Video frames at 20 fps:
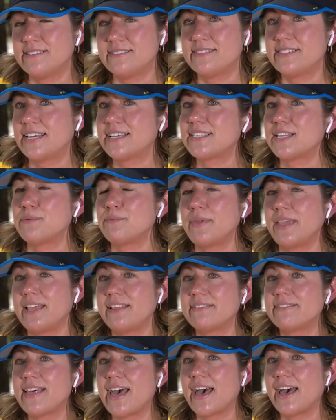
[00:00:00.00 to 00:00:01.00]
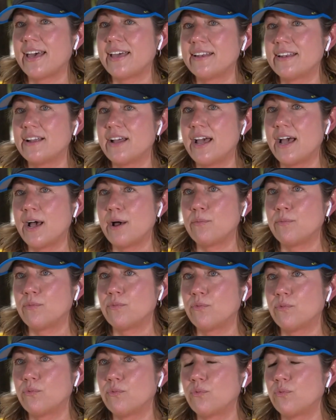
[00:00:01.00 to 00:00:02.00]
doesn't mean that um,
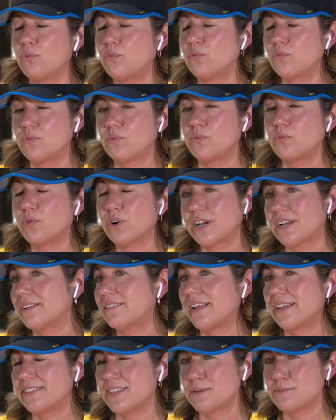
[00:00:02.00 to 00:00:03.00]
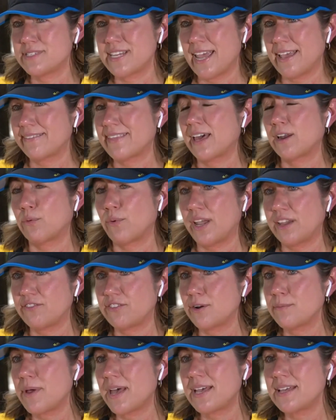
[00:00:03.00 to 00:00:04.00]
we're going to let them take that away
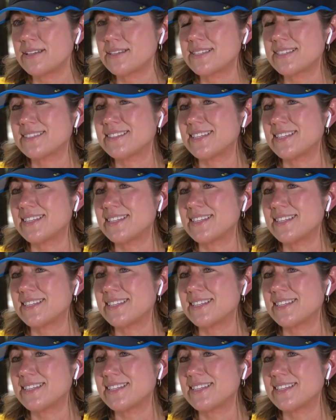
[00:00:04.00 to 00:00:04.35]
from us.